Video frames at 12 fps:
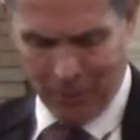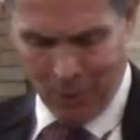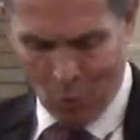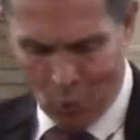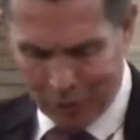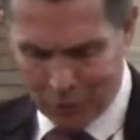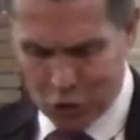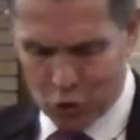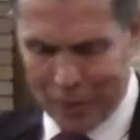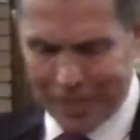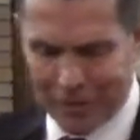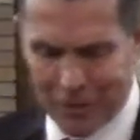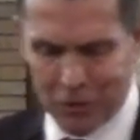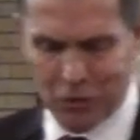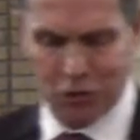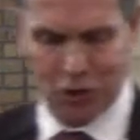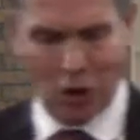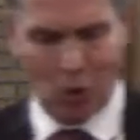want of strength of the
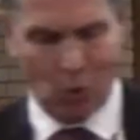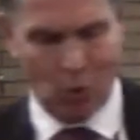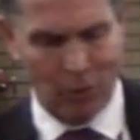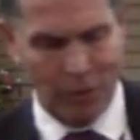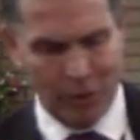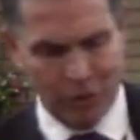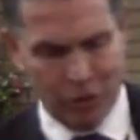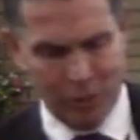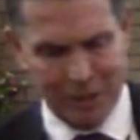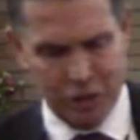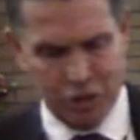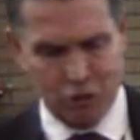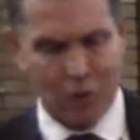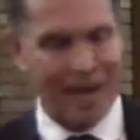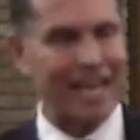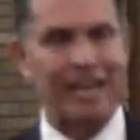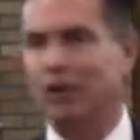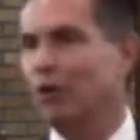soul to
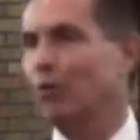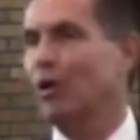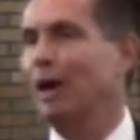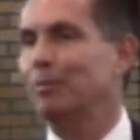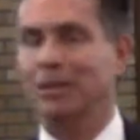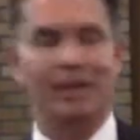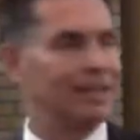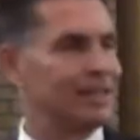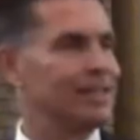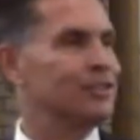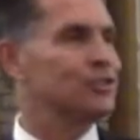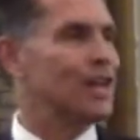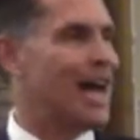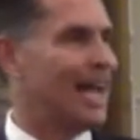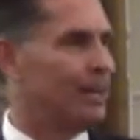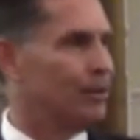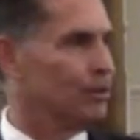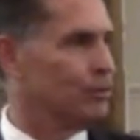restrain corrupt
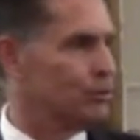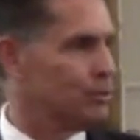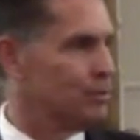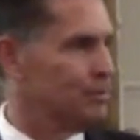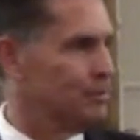desires.